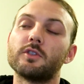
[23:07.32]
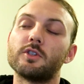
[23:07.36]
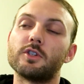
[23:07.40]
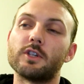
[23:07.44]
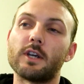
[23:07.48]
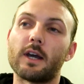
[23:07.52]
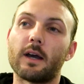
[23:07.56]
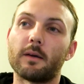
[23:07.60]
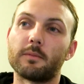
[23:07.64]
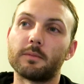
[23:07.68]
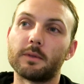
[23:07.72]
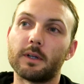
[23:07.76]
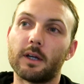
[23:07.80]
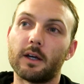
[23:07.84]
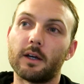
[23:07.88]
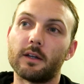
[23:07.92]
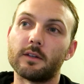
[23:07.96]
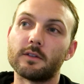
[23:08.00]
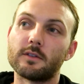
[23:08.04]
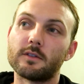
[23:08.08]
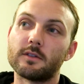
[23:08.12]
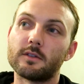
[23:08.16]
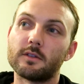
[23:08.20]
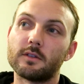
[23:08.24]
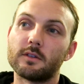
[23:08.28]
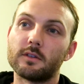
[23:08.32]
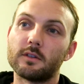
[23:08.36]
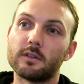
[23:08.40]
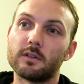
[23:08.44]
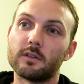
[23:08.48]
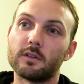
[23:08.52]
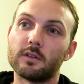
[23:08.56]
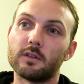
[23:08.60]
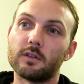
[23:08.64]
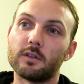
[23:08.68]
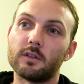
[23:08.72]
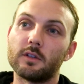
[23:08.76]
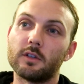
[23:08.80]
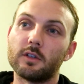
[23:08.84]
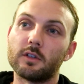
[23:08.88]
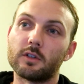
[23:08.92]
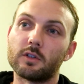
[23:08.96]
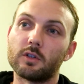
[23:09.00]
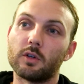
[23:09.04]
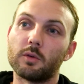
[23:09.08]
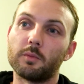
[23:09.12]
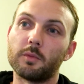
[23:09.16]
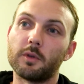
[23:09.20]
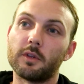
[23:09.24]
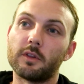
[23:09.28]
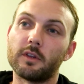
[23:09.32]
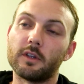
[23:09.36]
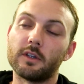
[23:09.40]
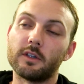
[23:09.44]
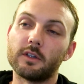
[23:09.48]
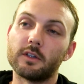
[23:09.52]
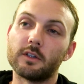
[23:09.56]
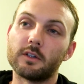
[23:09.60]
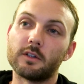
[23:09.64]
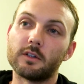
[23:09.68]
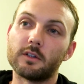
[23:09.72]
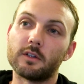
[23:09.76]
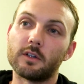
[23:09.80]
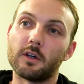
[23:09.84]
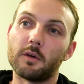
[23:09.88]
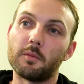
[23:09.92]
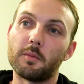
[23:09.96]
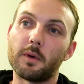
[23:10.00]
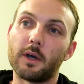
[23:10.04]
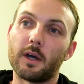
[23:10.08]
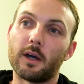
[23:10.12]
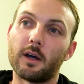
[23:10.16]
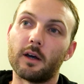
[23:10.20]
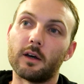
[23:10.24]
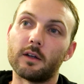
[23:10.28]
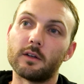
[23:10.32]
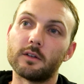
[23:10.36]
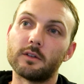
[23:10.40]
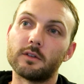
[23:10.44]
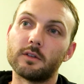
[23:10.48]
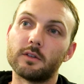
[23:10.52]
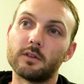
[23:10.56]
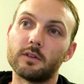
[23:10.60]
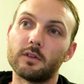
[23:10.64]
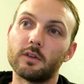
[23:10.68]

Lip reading: Japnats, it got me thinking about